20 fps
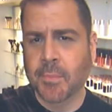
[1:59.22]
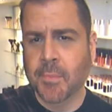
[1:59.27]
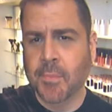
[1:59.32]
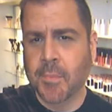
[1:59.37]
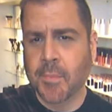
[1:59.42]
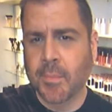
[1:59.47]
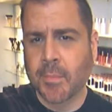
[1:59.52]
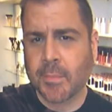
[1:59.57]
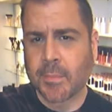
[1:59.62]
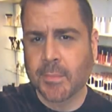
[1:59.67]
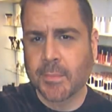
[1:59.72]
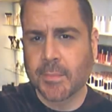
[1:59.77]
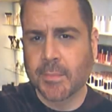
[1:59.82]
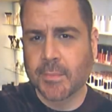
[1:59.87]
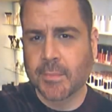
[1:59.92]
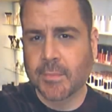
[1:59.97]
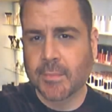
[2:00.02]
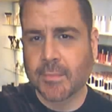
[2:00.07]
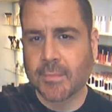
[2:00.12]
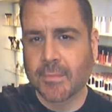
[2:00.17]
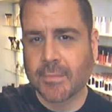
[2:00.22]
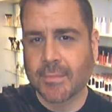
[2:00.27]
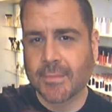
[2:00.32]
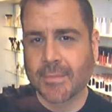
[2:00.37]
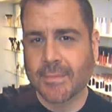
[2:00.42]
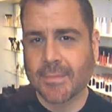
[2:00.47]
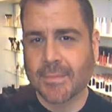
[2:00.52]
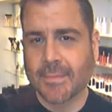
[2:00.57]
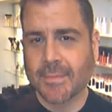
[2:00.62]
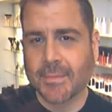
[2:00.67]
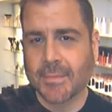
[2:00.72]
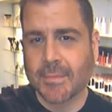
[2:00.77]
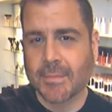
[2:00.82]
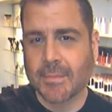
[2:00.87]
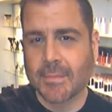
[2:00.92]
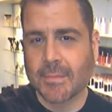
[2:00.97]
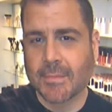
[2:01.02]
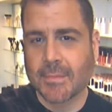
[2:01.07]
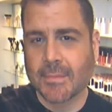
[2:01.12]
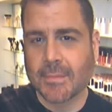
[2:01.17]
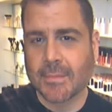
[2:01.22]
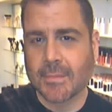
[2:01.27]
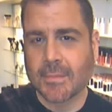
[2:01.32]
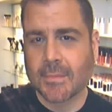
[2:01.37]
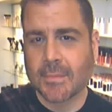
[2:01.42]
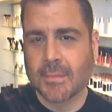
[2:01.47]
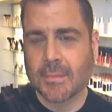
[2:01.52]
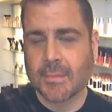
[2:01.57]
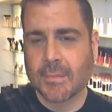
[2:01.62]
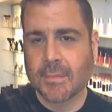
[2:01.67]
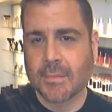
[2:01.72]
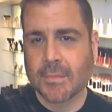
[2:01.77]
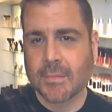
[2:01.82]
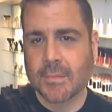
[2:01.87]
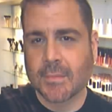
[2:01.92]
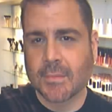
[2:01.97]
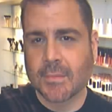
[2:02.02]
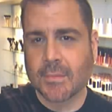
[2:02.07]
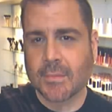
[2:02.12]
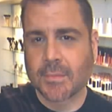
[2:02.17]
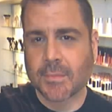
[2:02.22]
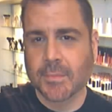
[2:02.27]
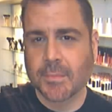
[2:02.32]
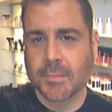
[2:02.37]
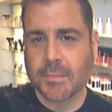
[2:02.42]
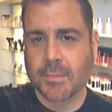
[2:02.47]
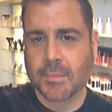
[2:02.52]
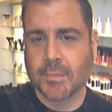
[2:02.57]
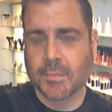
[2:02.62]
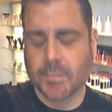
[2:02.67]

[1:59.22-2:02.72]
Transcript: This person isn't speaking.